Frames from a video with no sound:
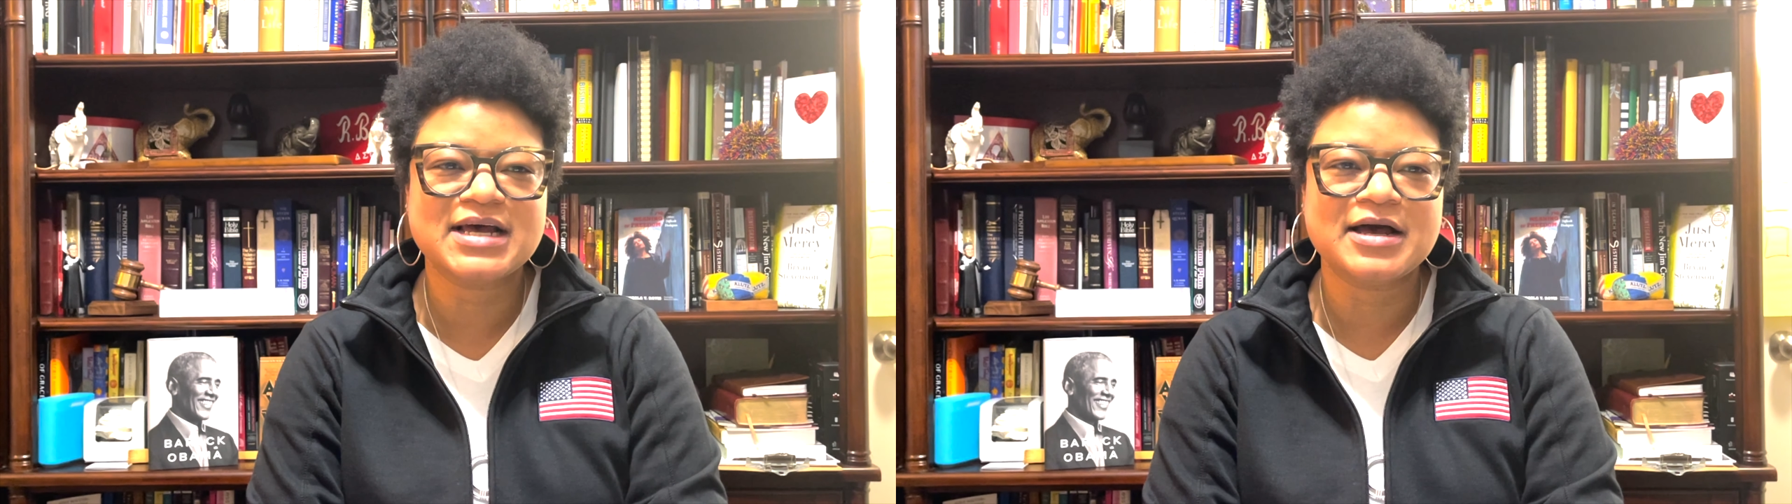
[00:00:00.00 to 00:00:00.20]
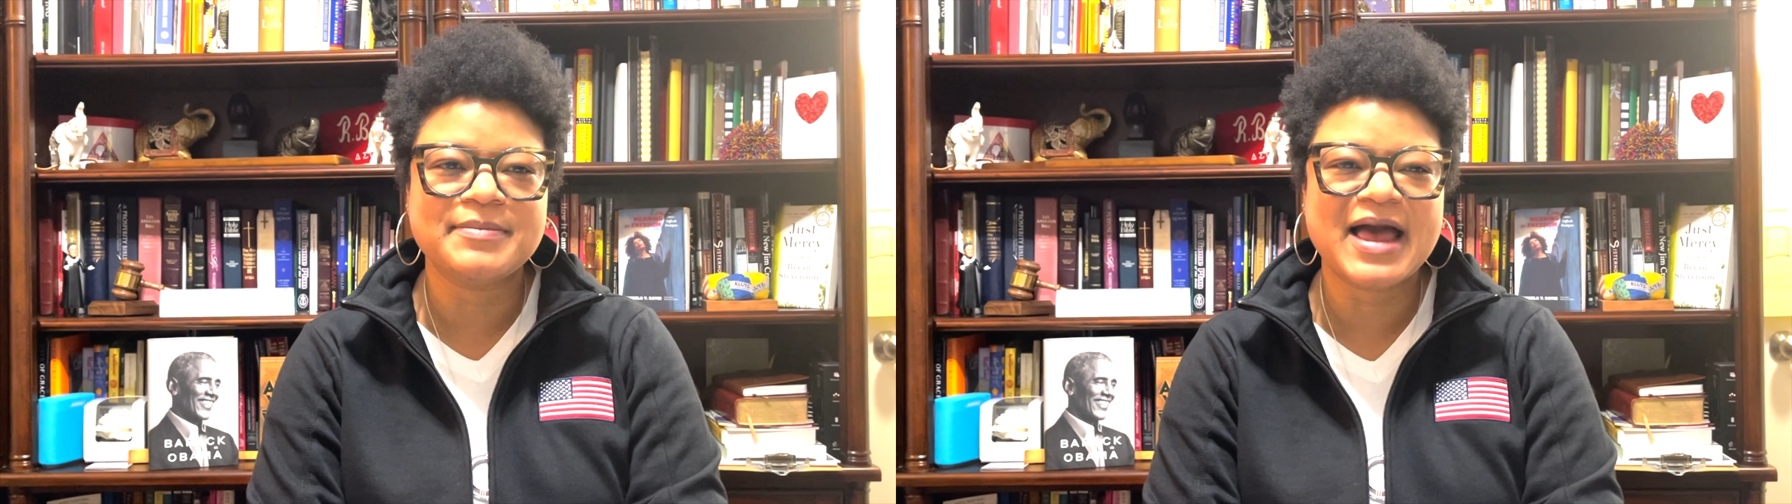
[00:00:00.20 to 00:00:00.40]

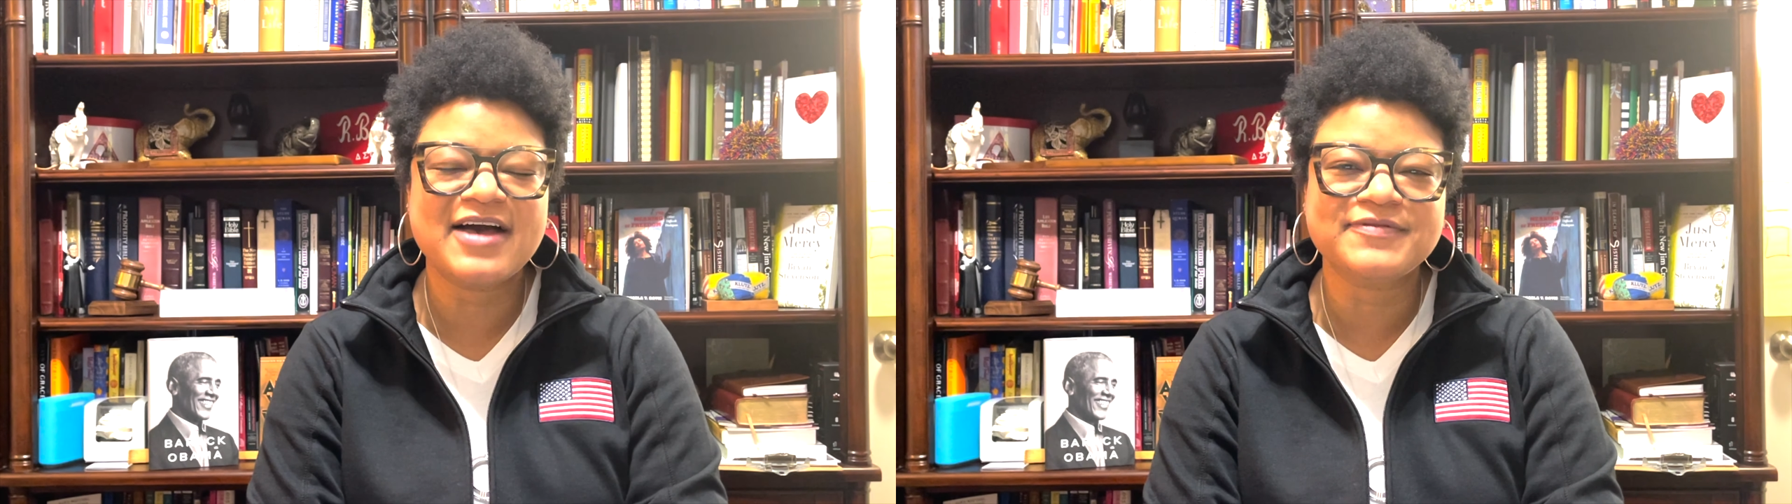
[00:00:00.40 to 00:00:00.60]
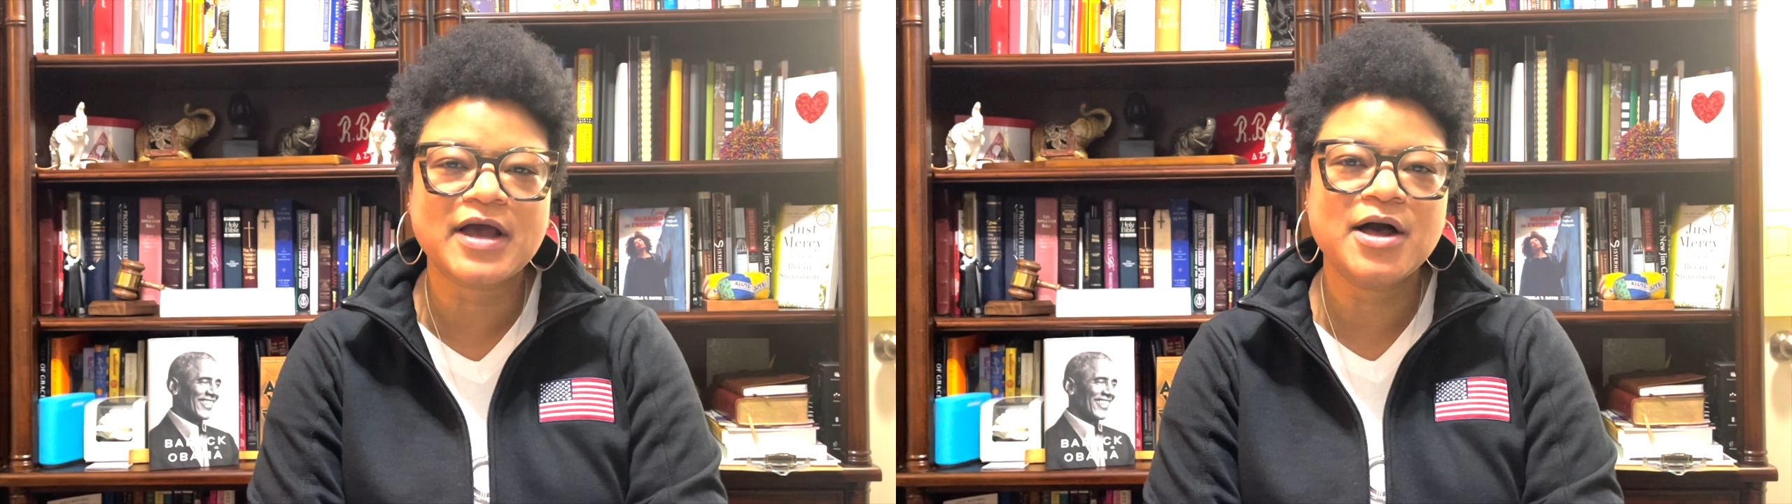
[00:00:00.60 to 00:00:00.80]

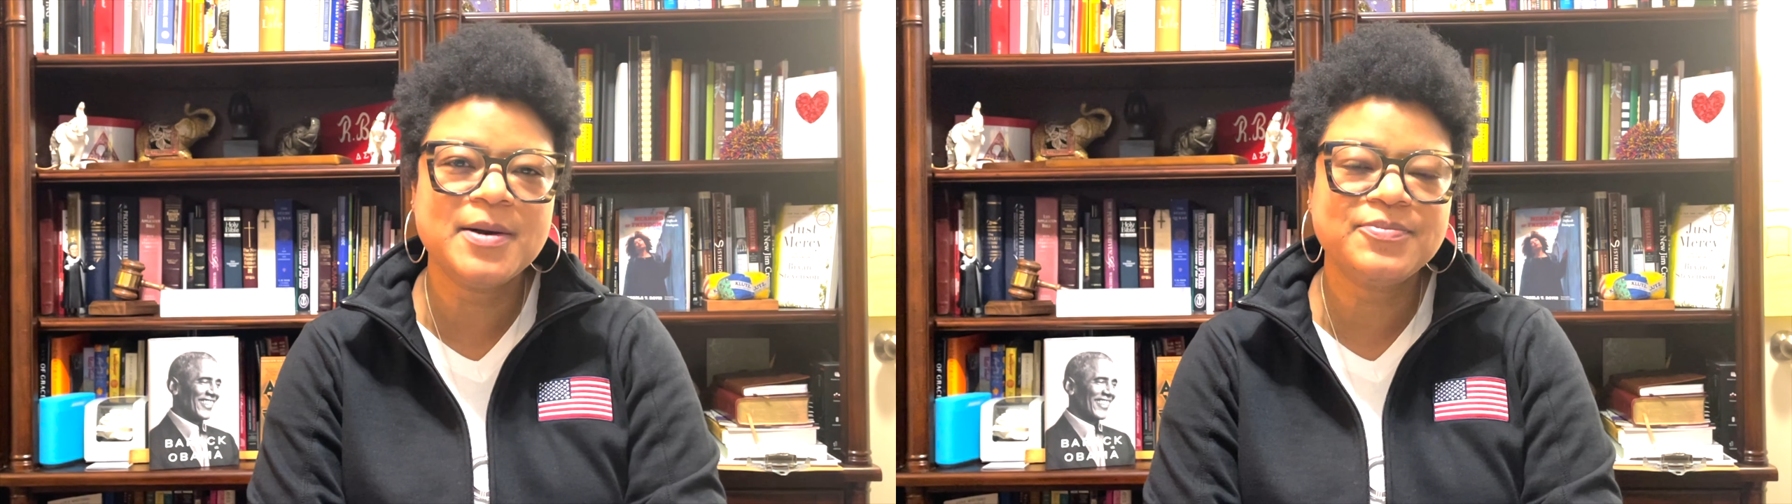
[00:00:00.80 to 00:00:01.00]
have come